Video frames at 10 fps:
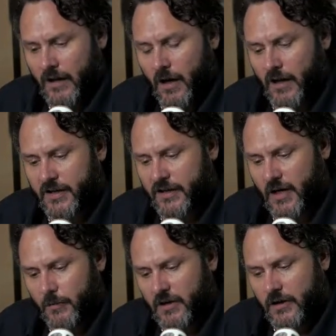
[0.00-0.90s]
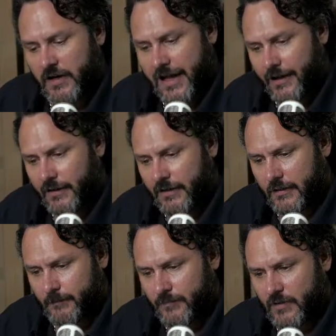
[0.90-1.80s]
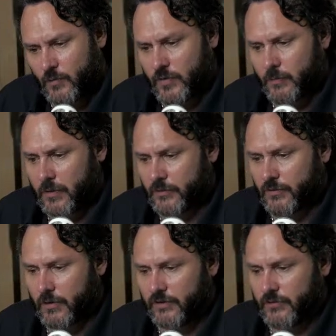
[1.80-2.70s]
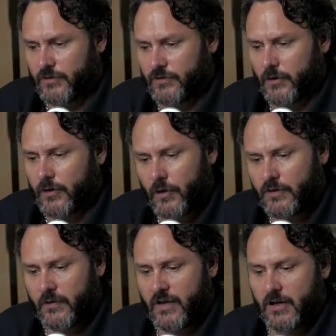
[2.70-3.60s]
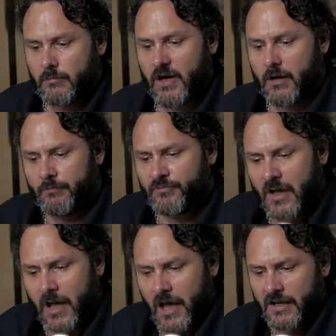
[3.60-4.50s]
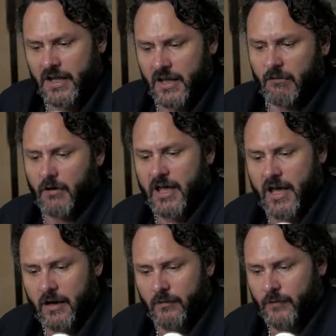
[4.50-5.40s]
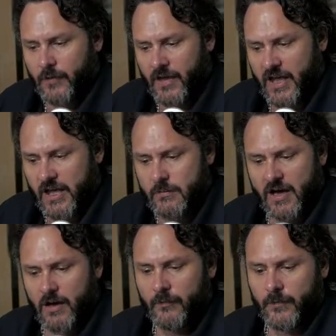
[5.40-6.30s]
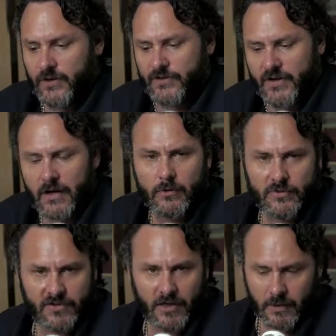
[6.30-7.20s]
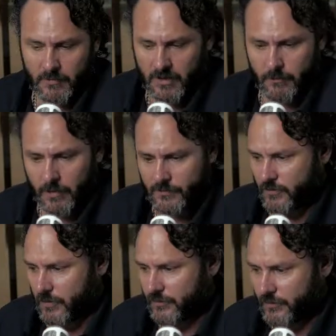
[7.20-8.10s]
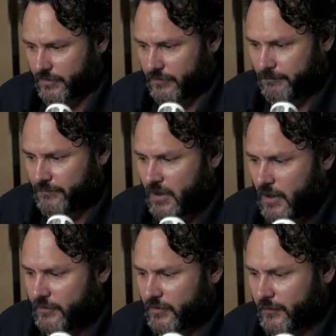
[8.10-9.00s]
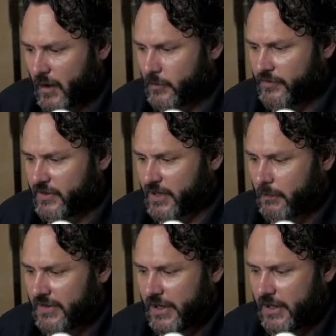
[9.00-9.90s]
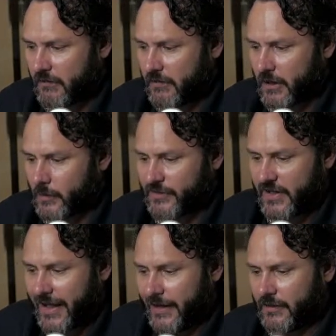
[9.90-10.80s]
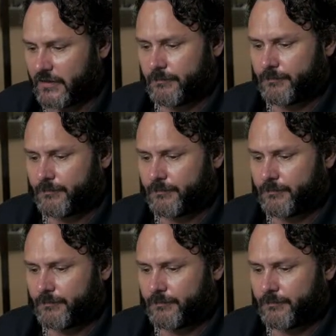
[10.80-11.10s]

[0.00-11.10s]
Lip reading: I can come in and edit with Bob's Groceries, go to the email, and here I have the email for the sales team at Bob's Groceries. So if I was to come in here and I was to edit,